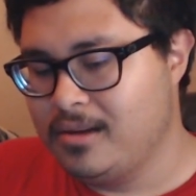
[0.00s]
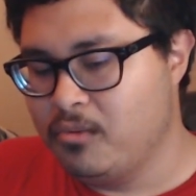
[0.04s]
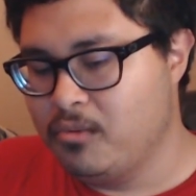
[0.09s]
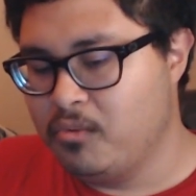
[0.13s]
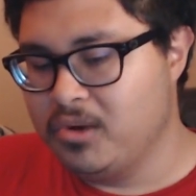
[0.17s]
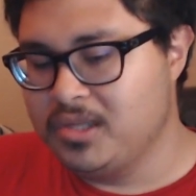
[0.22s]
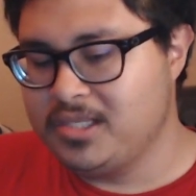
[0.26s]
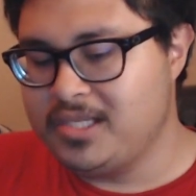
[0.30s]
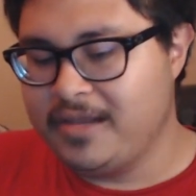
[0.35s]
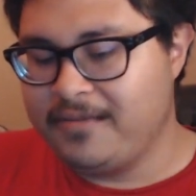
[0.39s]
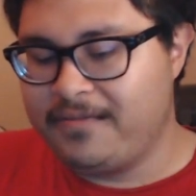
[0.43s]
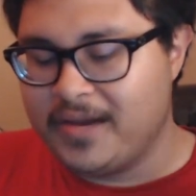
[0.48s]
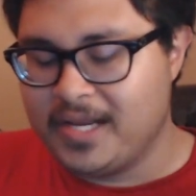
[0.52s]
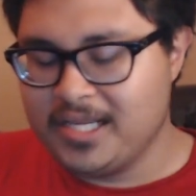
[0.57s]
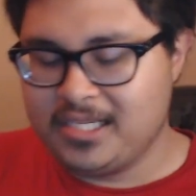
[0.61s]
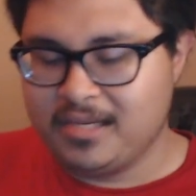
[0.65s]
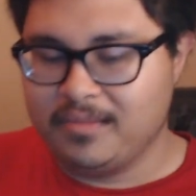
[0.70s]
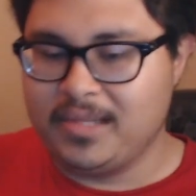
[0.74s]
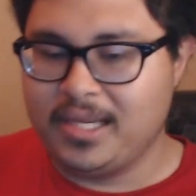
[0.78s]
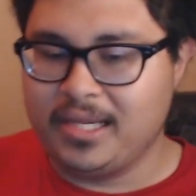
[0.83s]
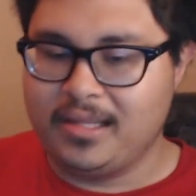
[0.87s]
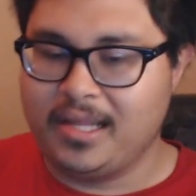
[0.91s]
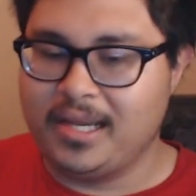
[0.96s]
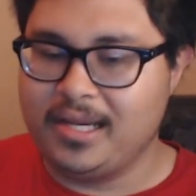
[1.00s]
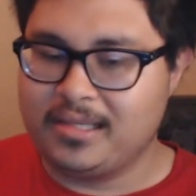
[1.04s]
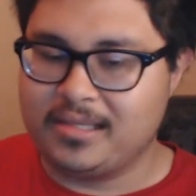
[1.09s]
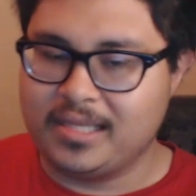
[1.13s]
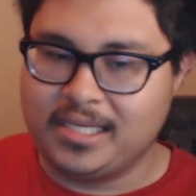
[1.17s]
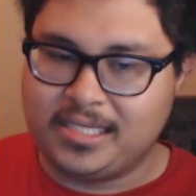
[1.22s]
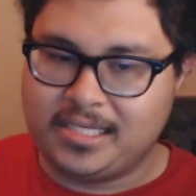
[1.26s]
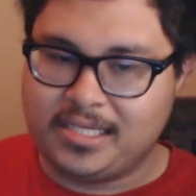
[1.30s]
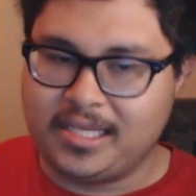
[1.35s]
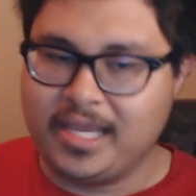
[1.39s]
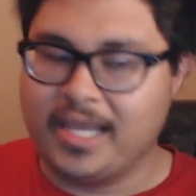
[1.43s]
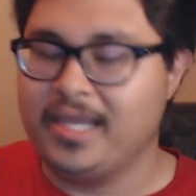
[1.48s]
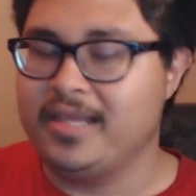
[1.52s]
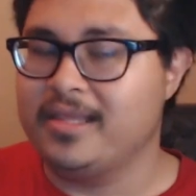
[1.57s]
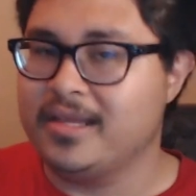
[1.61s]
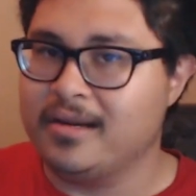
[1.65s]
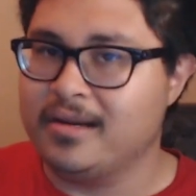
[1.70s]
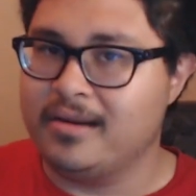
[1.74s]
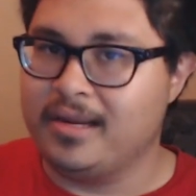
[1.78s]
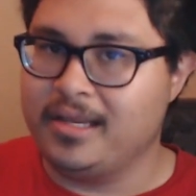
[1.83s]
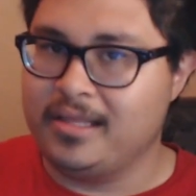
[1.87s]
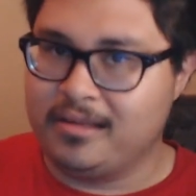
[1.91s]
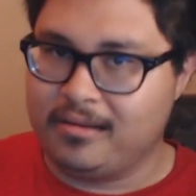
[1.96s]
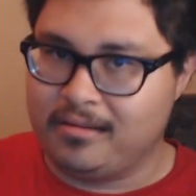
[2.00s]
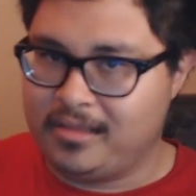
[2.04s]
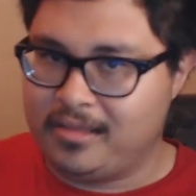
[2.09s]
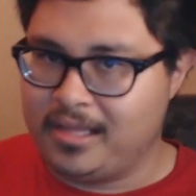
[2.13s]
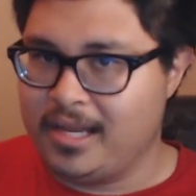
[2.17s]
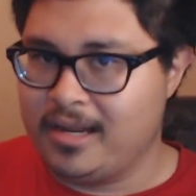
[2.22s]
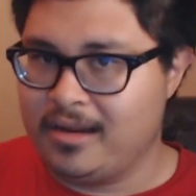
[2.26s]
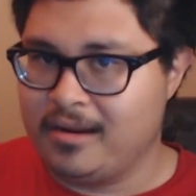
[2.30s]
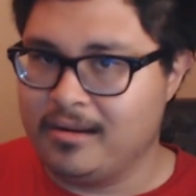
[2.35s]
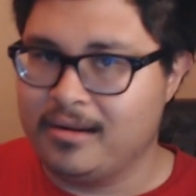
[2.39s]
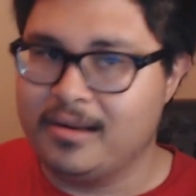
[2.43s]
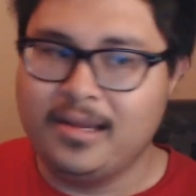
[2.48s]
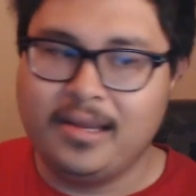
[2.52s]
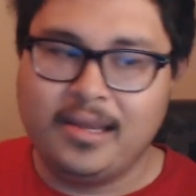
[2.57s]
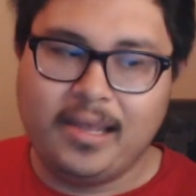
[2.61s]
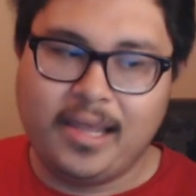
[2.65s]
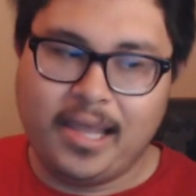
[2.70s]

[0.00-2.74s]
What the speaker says: Once they find something they like, they stay there, and they're there.